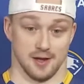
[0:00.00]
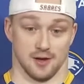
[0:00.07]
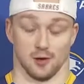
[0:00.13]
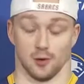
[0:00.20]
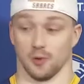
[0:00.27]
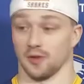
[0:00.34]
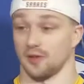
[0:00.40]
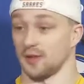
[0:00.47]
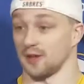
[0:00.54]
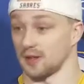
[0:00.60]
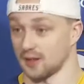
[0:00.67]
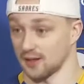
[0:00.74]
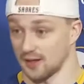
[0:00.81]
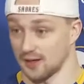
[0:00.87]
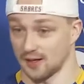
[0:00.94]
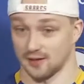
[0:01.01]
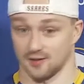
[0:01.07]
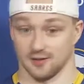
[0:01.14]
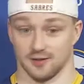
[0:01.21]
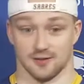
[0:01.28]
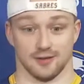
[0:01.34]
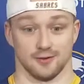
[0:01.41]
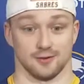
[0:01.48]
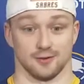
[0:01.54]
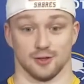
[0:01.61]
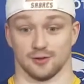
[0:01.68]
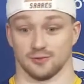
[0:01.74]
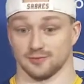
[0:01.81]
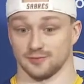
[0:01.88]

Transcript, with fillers: overthinking it, and you have, you know,